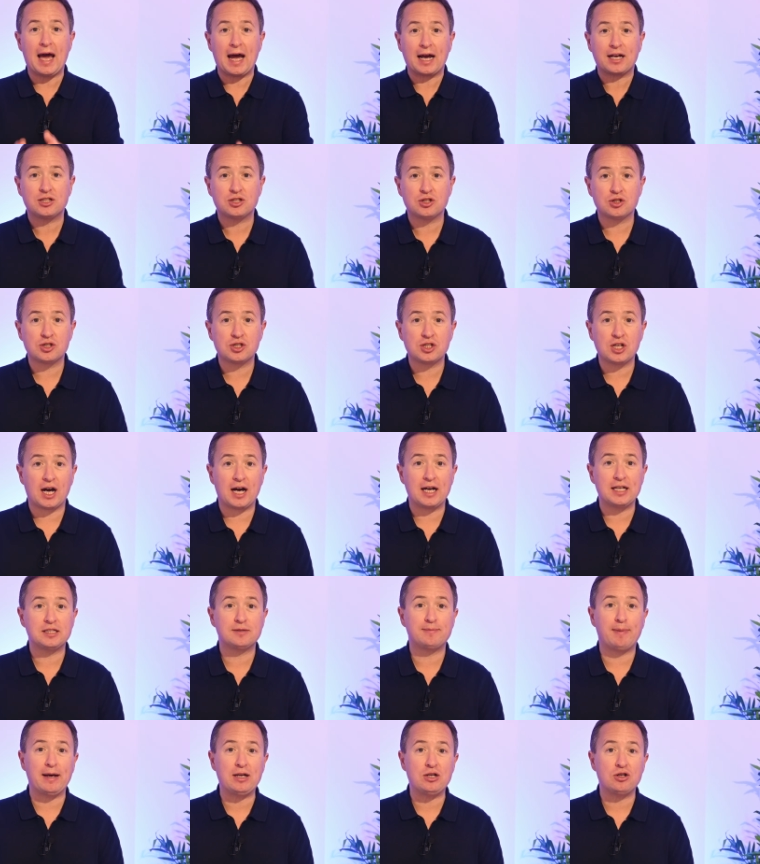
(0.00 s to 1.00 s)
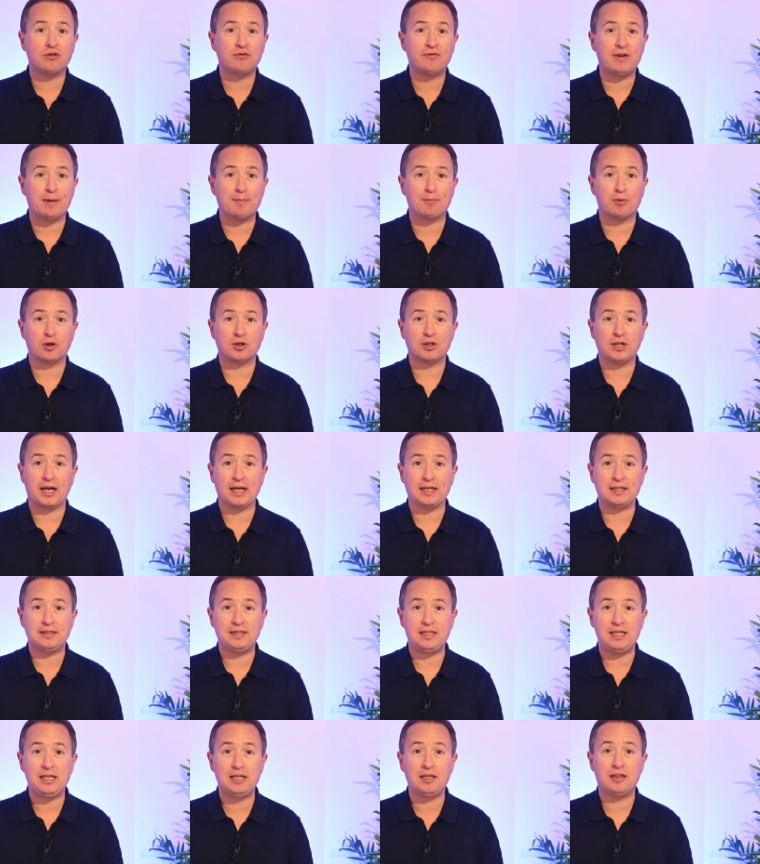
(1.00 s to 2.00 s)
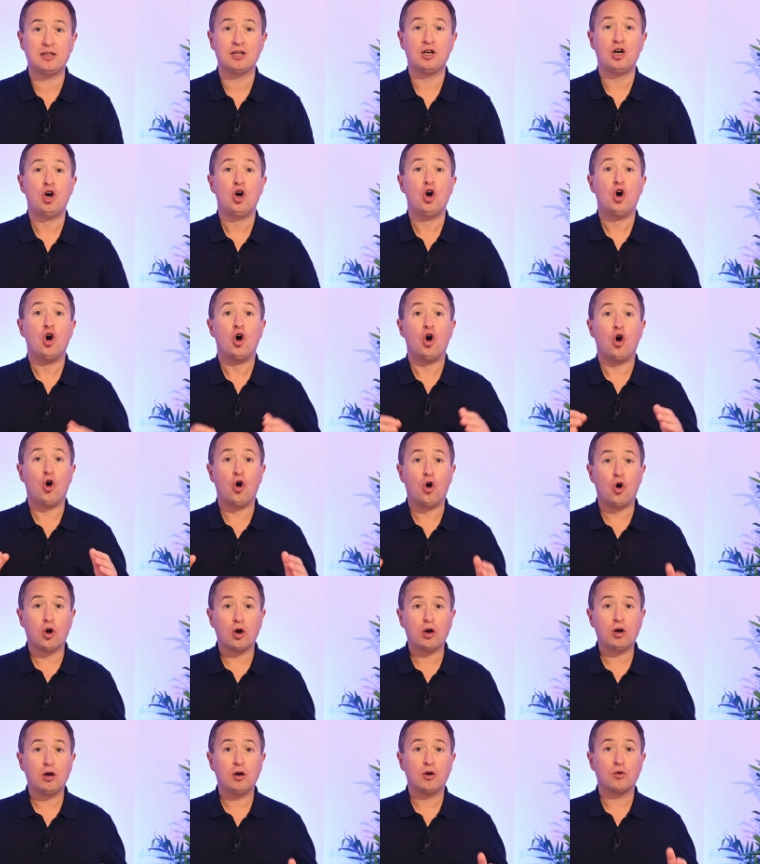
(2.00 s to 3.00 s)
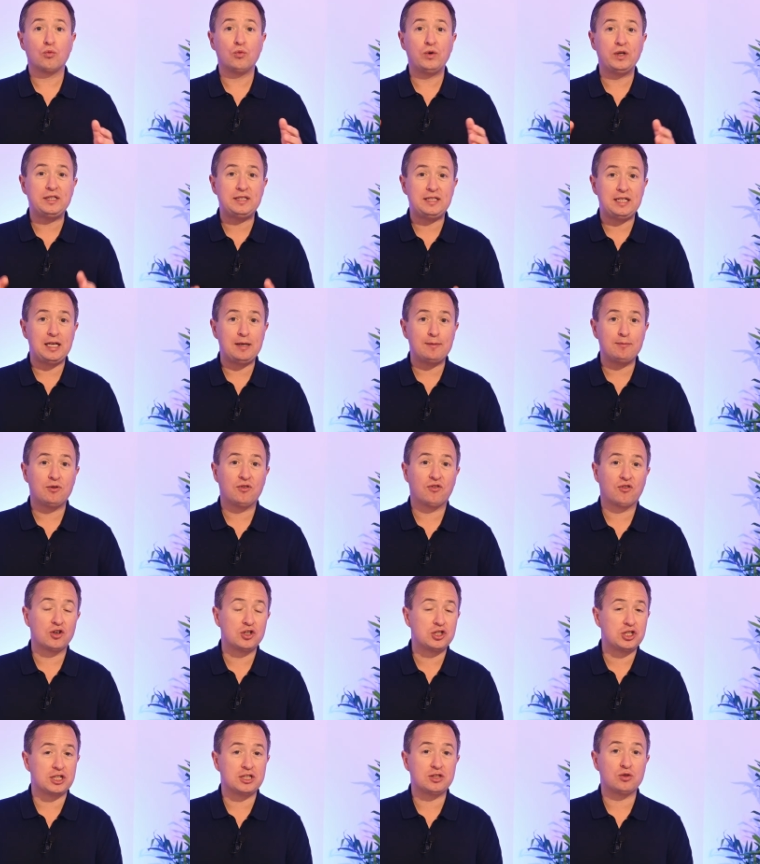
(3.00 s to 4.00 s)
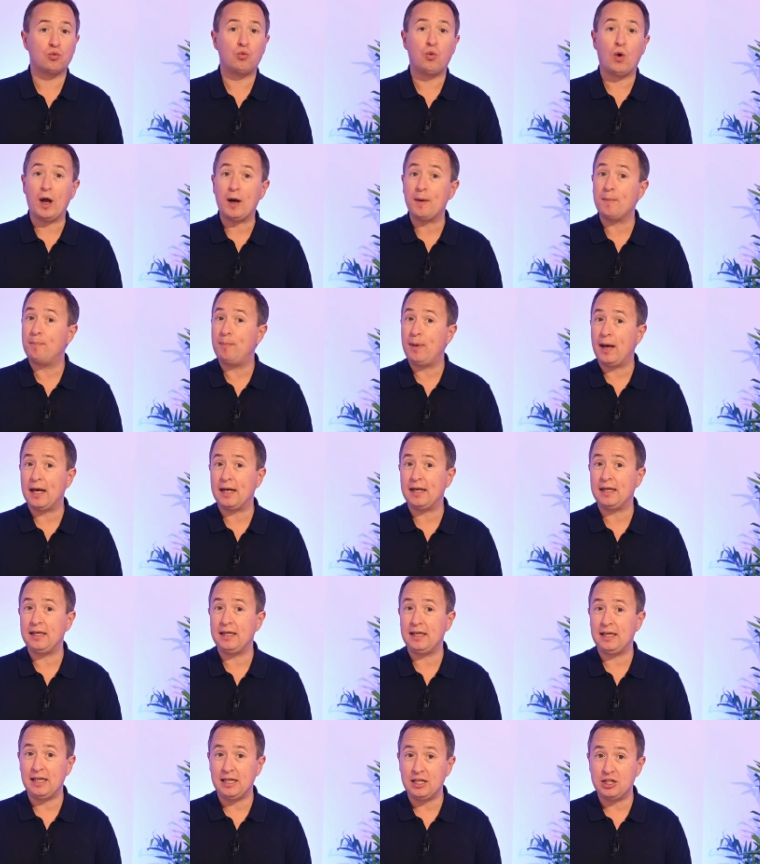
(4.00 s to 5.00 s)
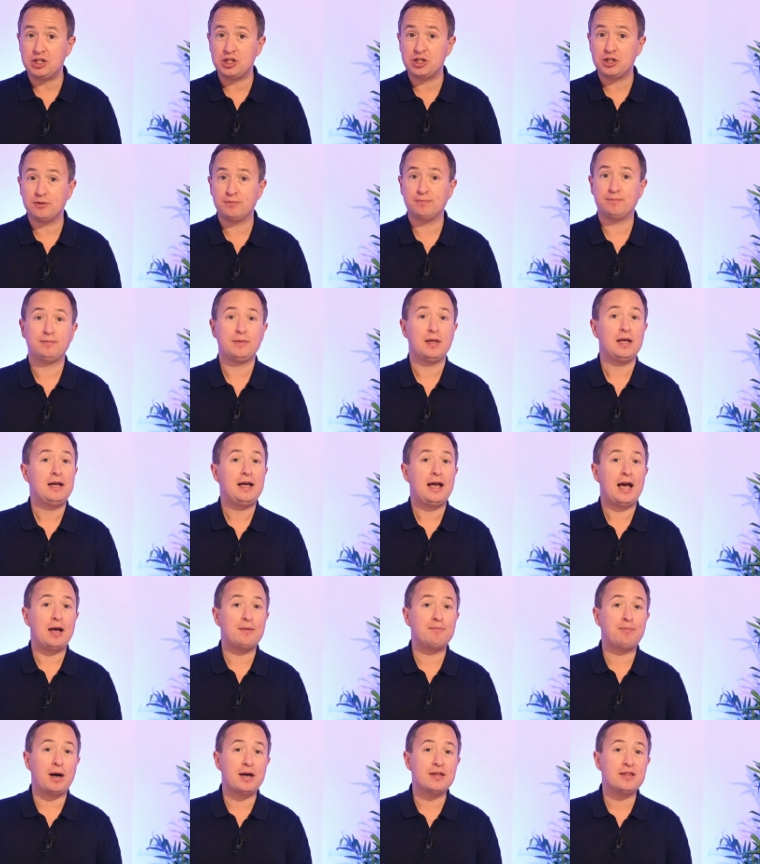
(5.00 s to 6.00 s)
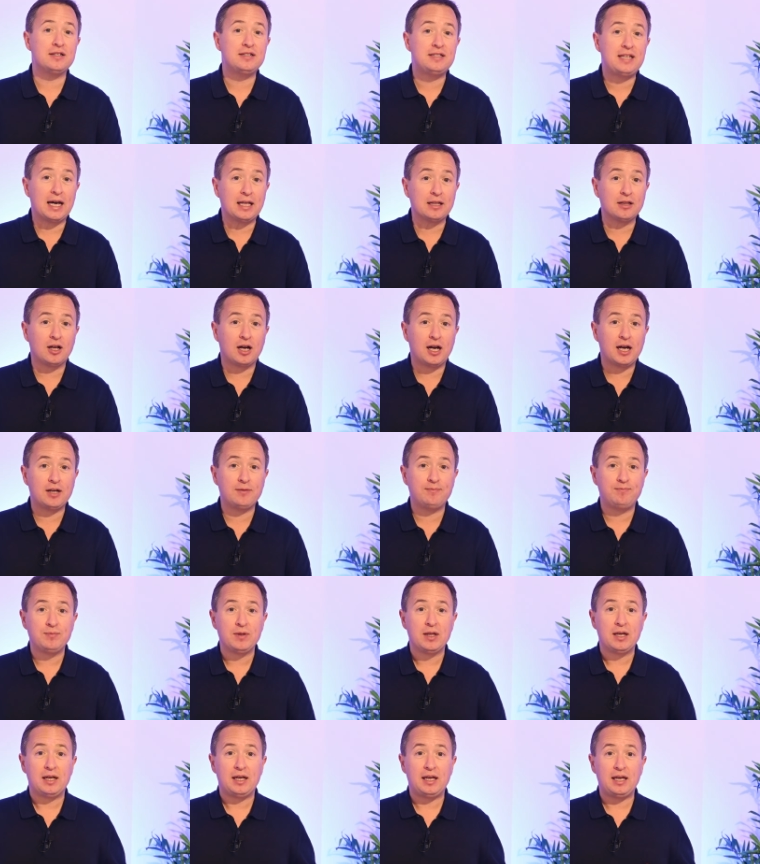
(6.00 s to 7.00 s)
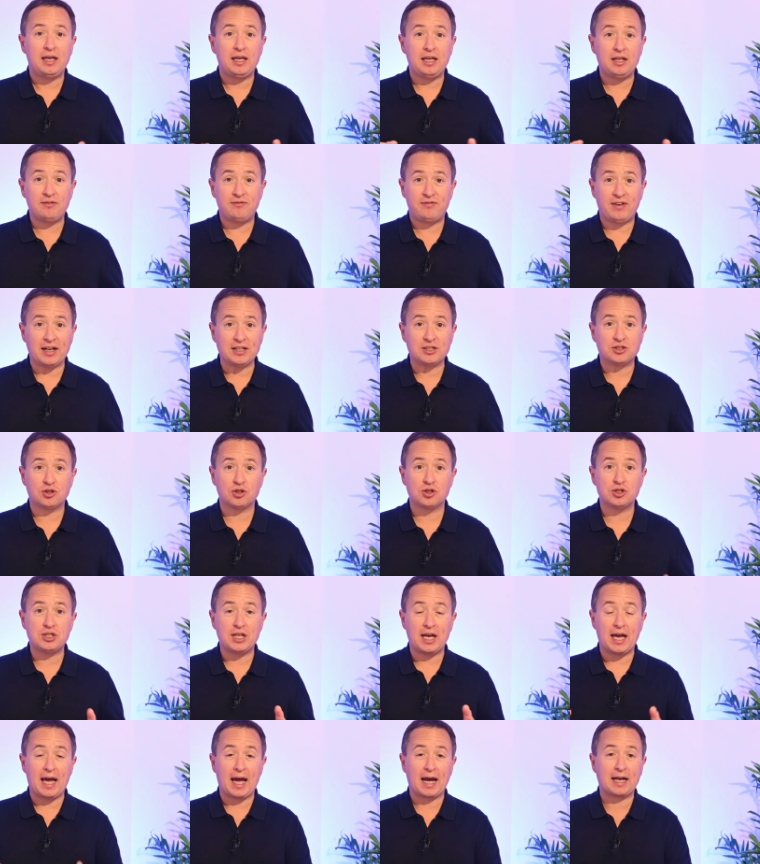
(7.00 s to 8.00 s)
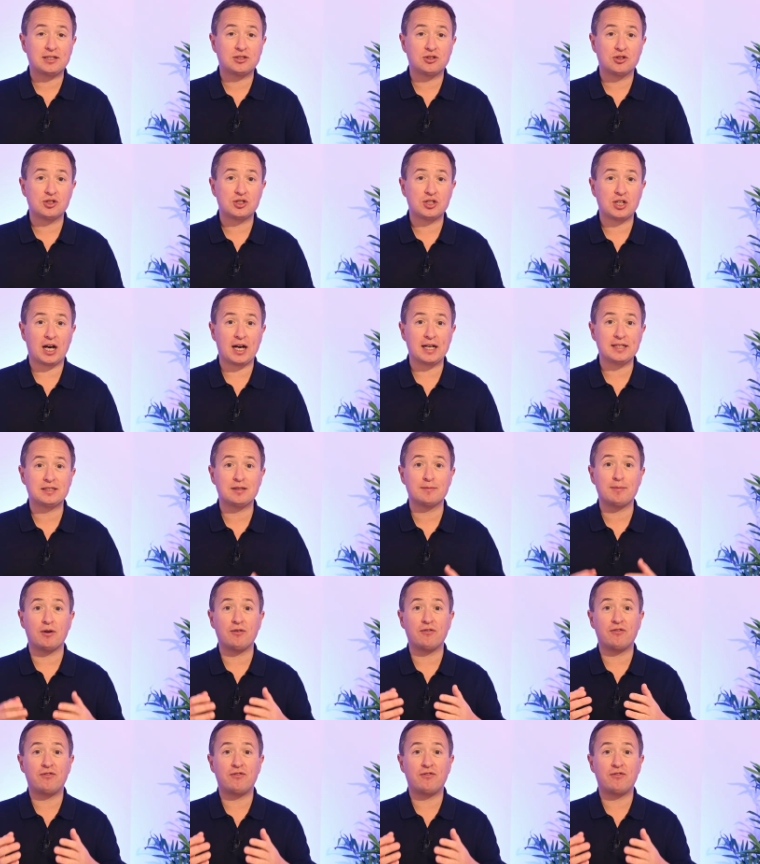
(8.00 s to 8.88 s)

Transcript: exercised by November 19th or redeemed for just one penny each. And by the deadline, investors exercised about